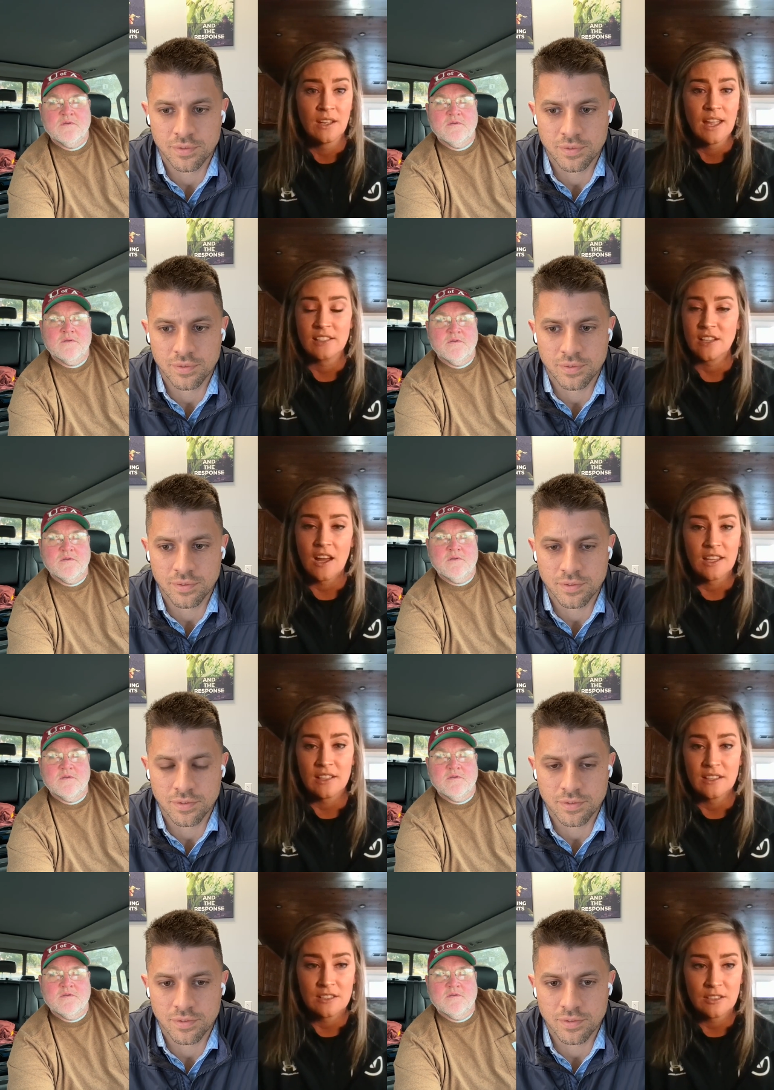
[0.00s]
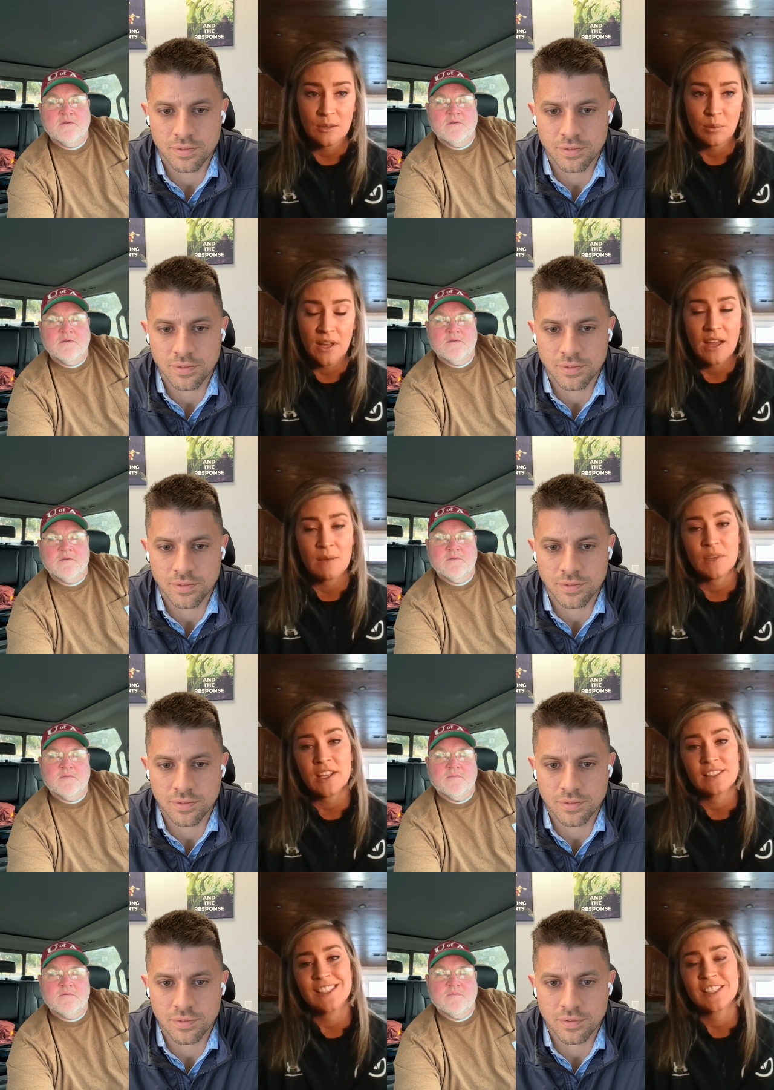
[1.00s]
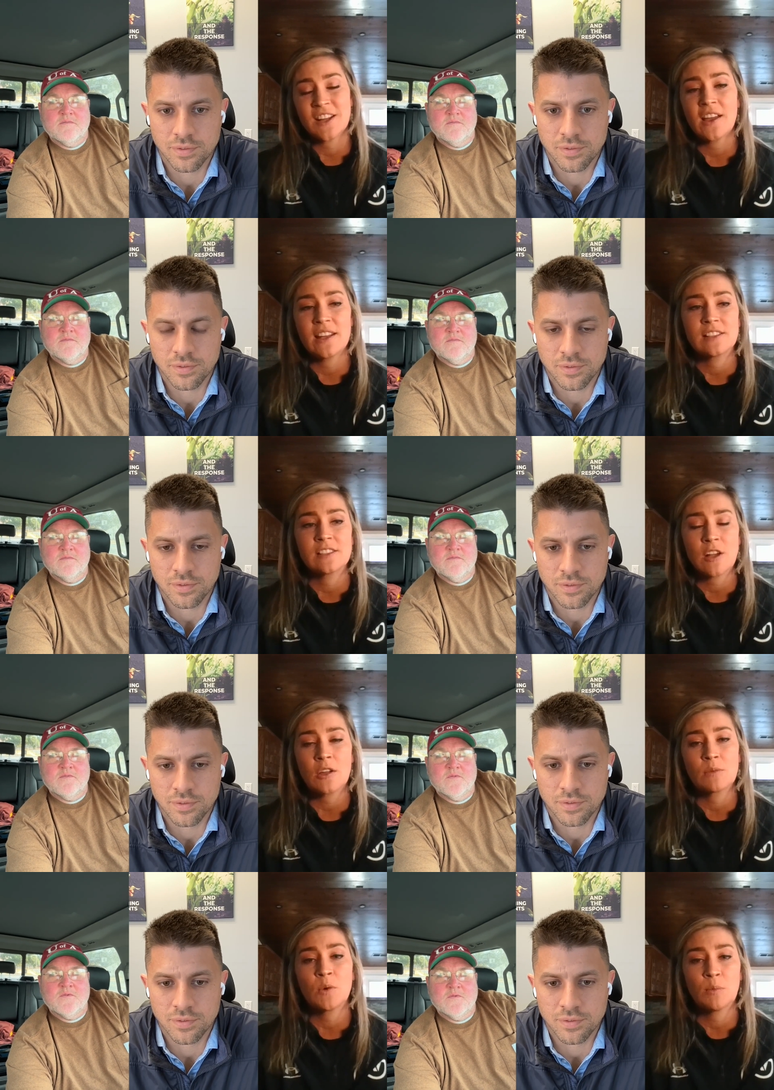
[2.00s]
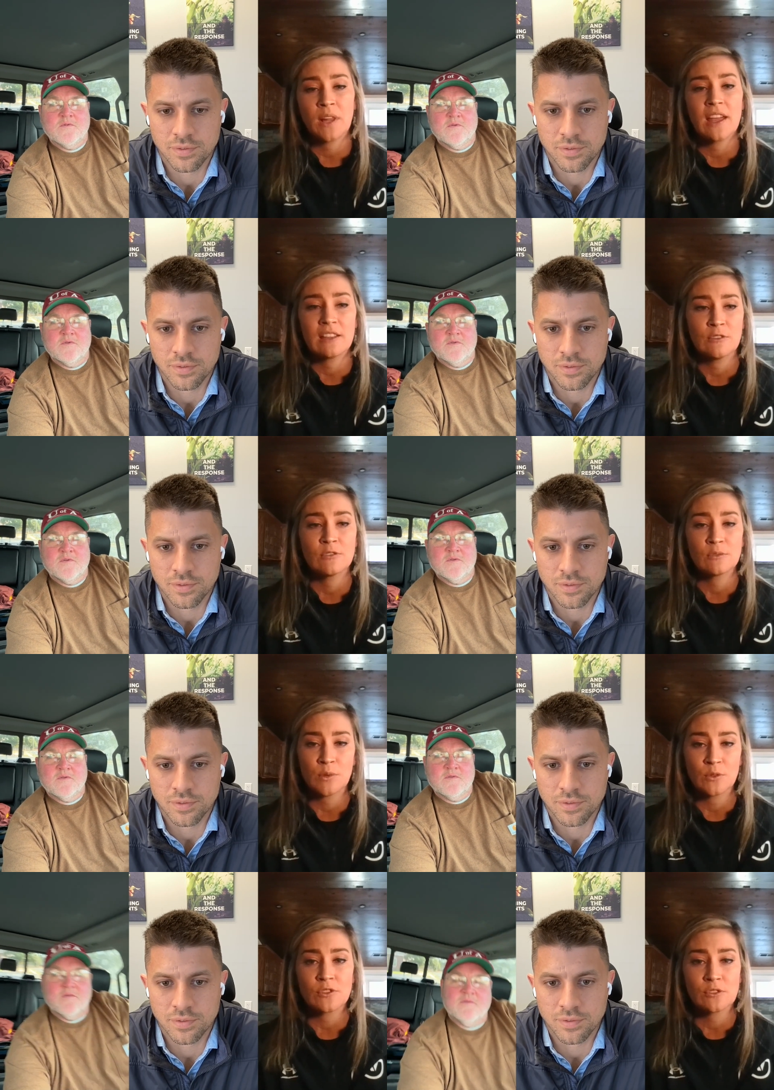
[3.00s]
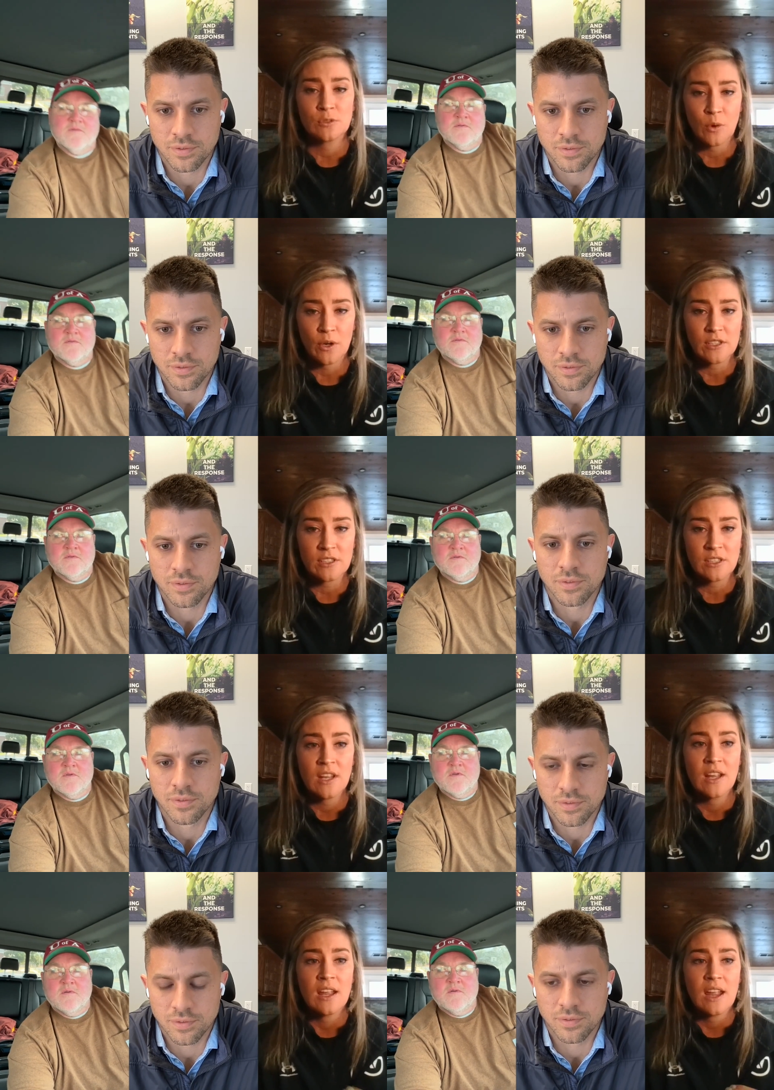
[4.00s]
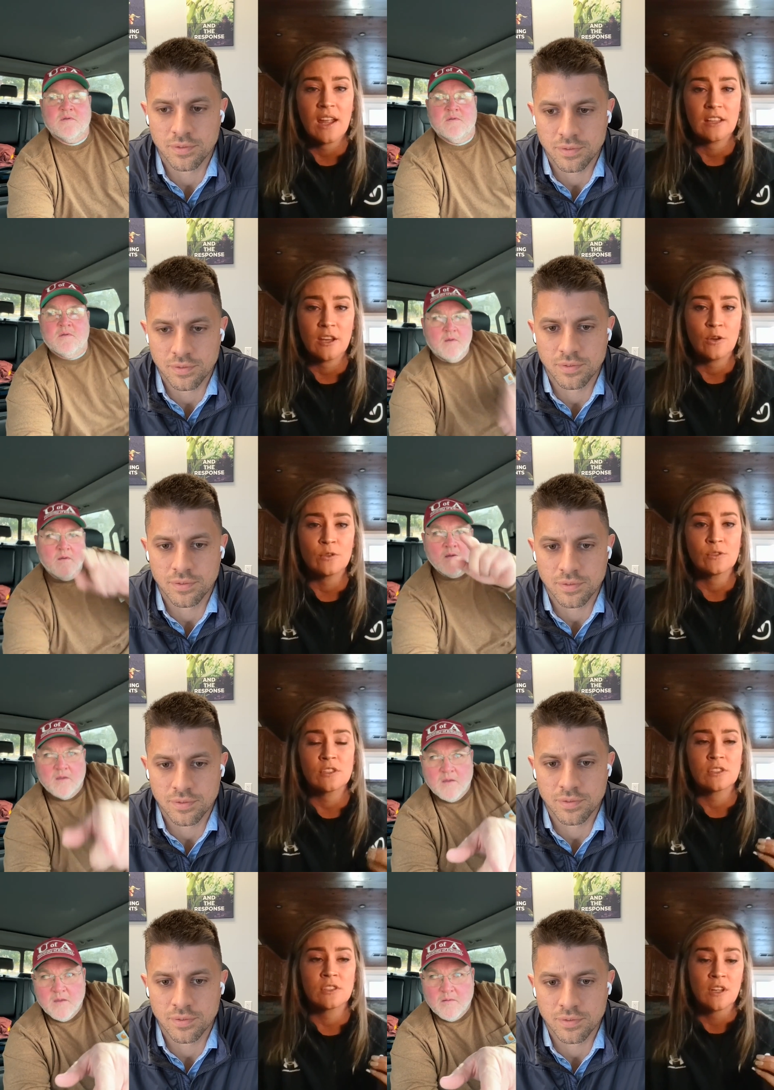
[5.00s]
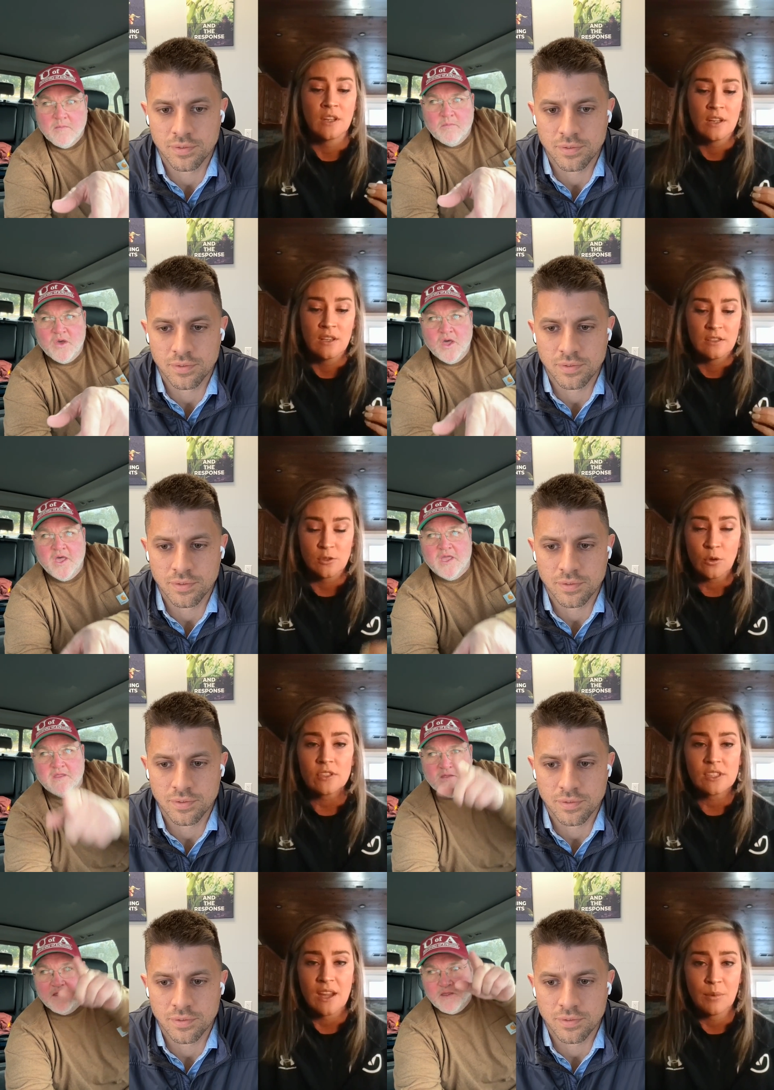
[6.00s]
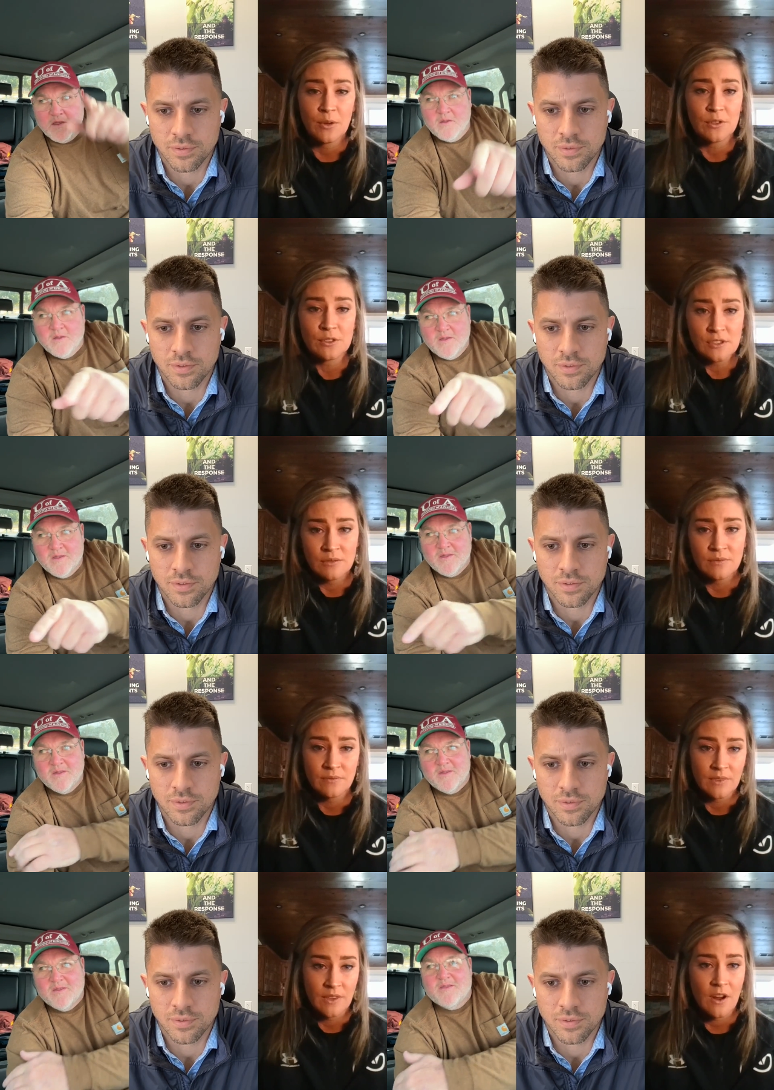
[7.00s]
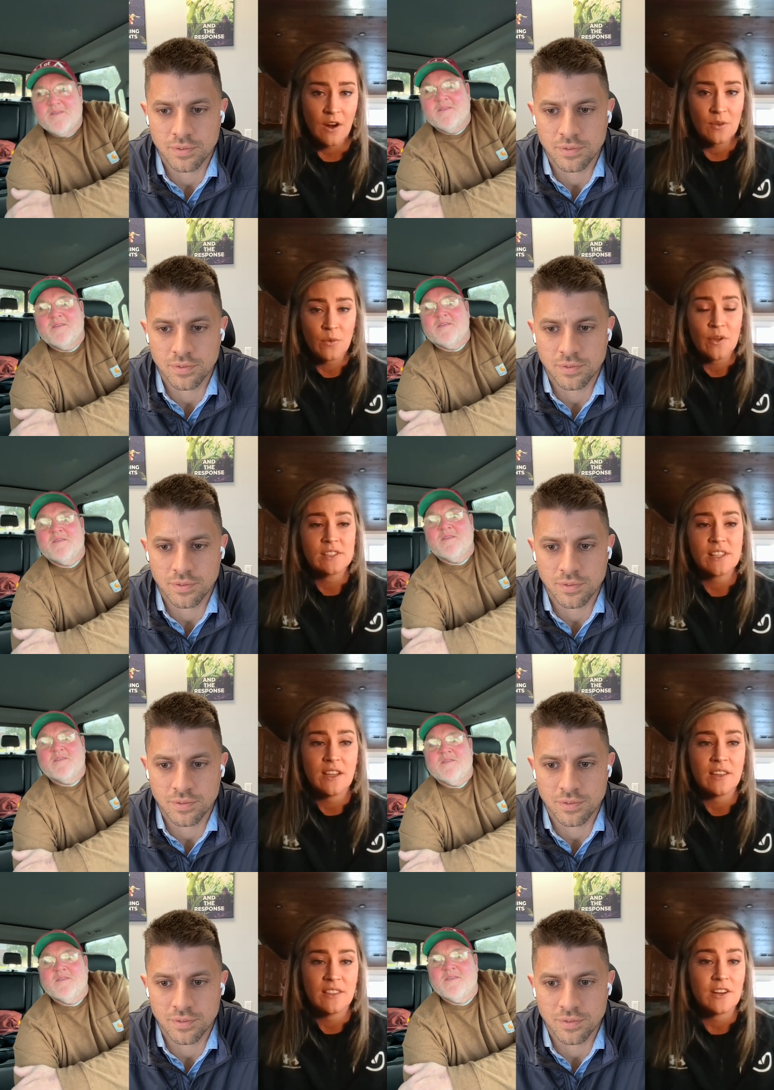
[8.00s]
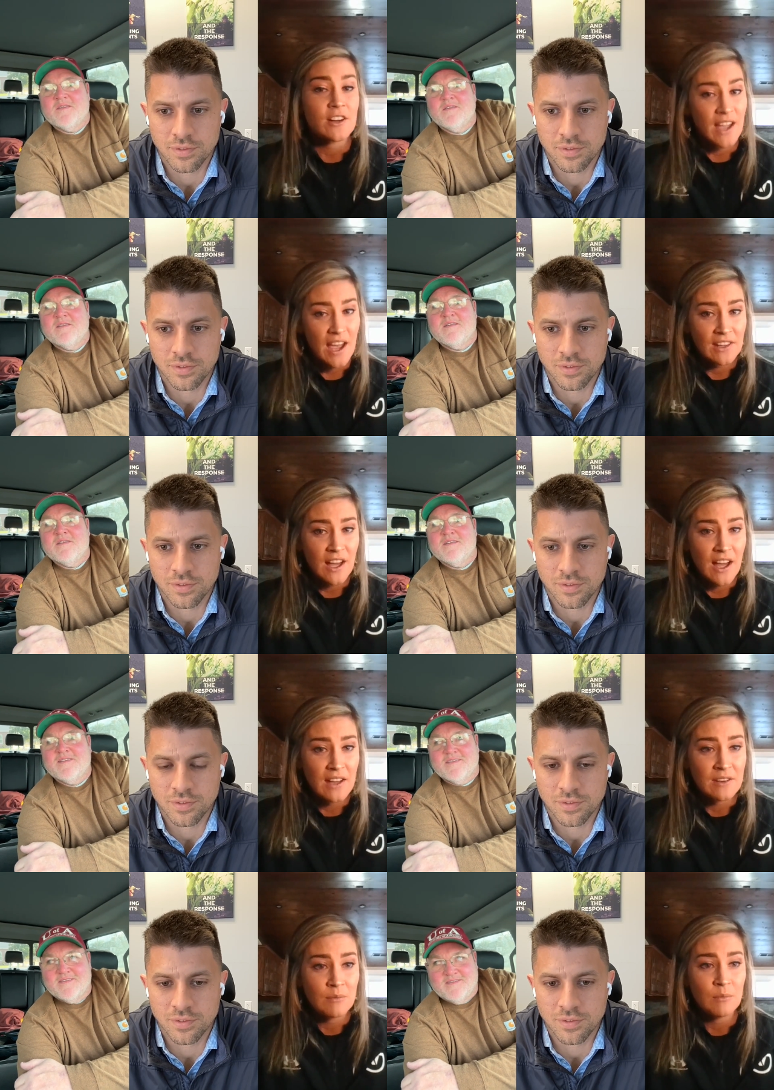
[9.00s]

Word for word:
Speaker 1: it's not getting into the plant because it's not in a soluble plant usable source. And those soil samples are the ones that they're a guideline,